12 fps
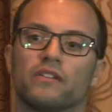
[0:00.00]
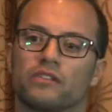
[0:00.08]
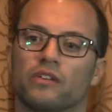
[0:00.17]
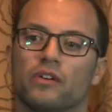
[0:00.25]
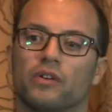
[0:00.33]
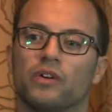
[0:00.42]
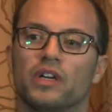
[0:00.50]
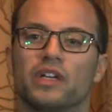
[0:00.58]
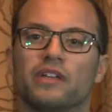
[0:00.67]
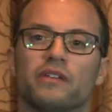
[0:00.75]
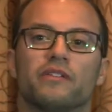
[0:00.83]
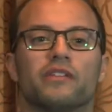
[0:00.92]
So
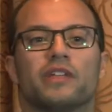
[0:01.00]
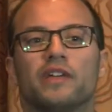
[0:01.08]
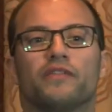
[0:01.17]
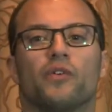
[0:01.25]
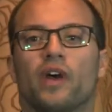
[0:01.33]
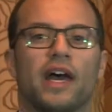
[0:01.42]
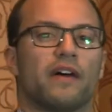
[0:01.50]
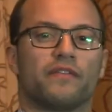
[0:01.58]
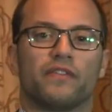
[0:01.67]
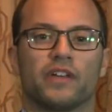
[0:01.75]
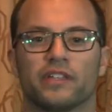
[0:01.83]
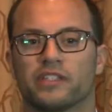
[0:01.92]
if you
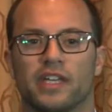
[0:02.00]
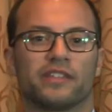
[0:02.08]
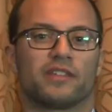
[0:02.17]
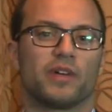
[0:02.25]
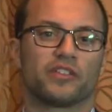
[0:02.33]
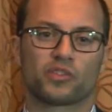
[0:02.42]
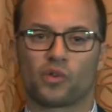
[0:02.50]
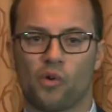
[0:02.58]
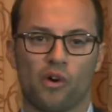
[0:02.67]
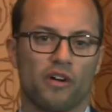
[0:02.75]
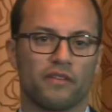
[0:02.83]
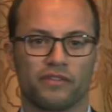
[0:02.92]
have a sentiment
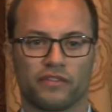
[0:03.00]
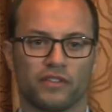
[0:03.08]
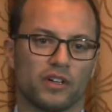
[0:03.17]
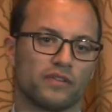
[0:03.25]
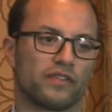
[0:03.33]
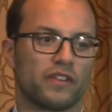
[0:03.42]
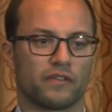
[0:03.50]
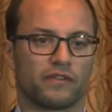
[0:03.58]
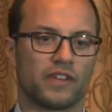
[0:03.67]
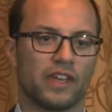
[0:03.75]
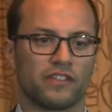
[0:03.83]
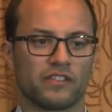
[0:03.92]
score
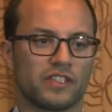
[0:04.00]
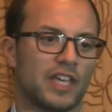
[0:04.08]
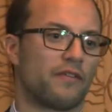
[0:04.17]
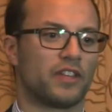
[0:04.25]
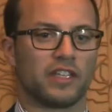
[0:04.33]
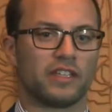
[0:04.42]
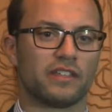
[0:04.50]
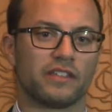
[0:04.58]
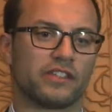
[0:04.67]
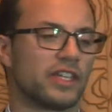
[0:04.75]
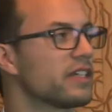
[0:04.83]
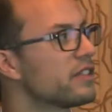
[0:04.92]
of
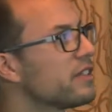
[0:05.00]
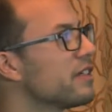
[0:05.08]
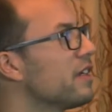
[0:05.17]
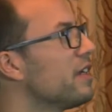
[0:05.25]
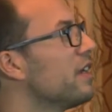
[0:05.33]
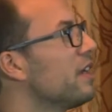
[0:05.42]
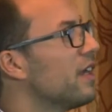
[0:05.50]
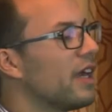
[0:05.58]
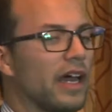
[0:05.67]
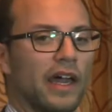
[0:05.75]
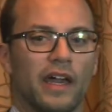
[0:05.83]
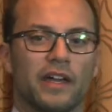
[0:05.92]
76,
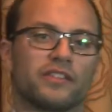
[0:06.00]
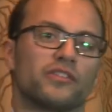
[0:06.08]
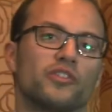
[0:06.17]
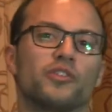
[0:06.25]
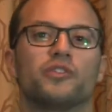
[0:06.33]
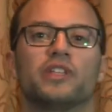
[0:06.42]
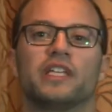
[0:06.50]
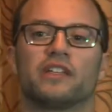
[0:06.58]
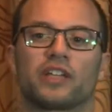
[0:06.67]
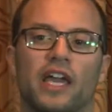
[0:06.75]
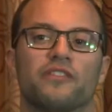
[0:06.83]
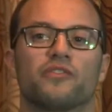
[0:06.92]

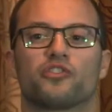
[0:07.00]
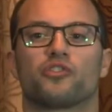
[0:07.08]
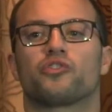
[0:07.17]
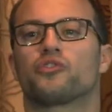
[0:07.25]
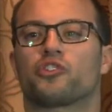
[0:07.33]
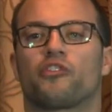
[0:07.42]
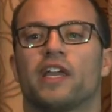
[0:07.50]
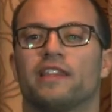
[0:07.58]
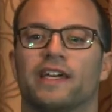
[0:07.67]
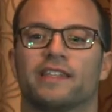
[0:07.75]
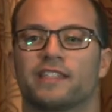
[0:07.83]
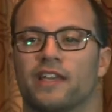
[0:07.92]
should you
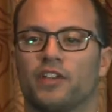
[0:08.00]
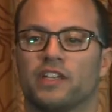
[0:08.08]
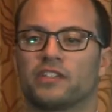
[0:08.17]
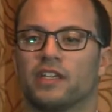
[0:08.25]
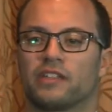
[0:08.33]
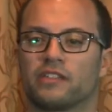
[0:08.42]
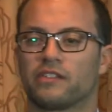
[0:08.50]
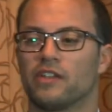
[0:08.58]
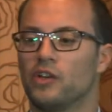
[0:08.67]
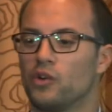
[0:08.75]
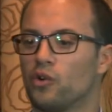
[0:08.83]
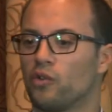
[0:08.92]
trade that 76
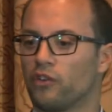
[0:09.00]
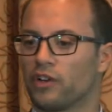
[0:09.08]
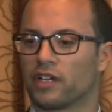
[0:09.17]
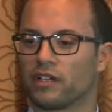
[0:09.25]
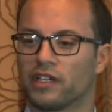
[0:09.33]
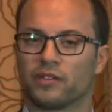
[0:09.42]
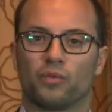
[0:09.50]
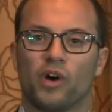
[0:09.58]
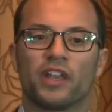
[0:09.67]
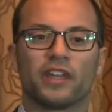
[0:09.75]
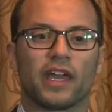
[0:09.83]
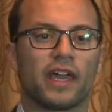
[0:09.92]
over a
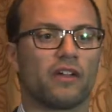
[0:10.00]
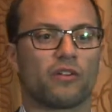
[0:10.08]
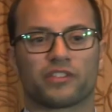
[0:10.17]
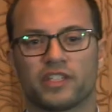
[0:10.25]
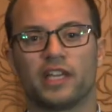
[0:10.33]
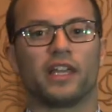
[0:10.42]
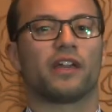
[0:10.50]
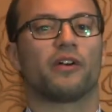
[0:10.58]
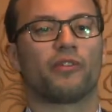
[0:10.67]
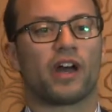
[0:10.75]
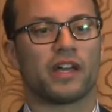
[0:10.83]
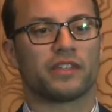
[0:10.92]
1-day or 10-day
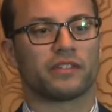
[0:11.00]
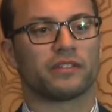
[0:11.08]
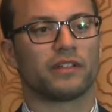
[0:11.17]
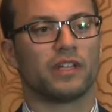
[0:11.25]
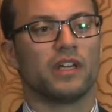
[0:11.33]
horizon?